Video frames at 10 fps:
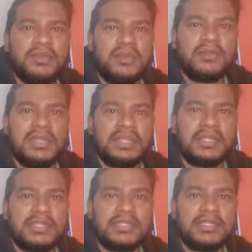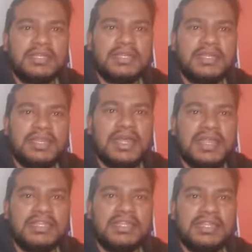Okay.
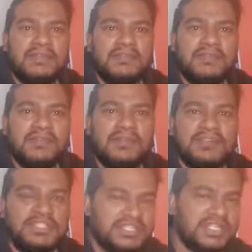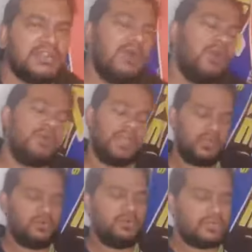Nothing just yet.
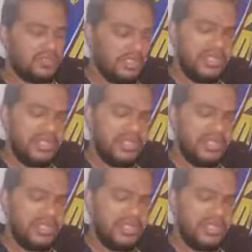Okay, cool.